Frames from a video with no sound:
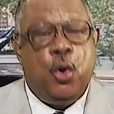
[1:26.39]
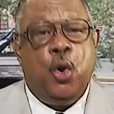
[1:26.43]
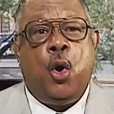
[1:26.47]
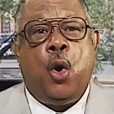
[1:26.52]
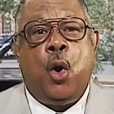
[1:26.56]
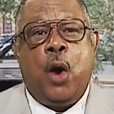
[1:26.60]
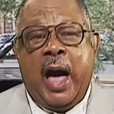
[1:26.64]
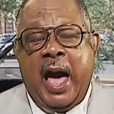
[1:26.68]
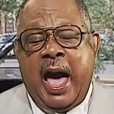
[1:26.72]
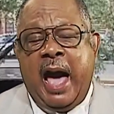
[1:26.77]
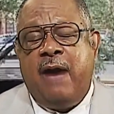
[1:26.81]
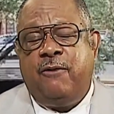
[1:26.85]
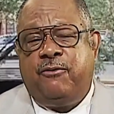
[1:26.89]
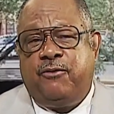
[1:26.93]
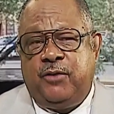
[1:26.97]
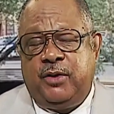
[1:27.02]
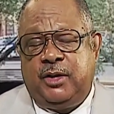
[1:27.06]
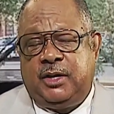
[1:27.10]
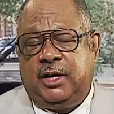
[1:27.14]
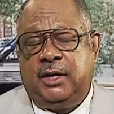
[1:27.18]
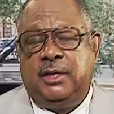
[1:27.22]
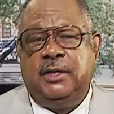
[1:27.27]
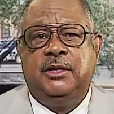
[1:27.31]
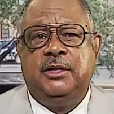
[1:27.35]
or
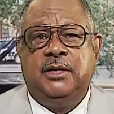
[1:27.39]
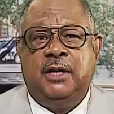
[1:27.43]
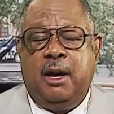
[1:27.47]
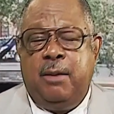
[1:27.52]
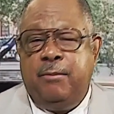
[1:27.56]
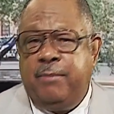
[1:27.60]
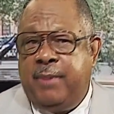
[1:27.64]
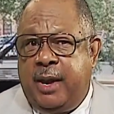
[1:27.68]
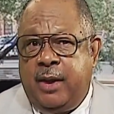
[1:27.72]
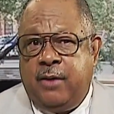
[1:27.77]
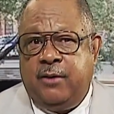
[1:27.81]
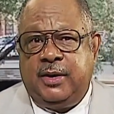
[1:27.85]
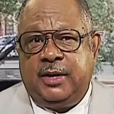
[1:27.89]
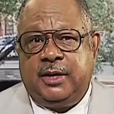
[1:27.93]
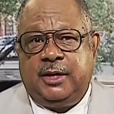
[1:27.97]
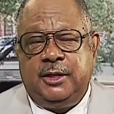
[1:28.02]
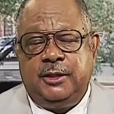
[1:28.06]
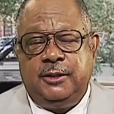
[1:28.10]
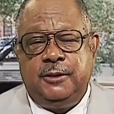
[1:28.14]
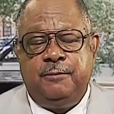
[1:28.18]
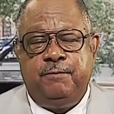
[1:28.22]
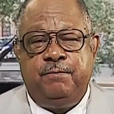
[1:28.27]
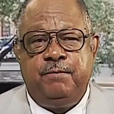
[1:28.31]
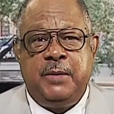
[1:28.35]
African
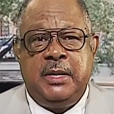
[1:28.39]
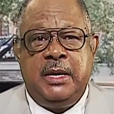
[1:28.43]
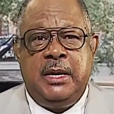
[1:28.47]
American.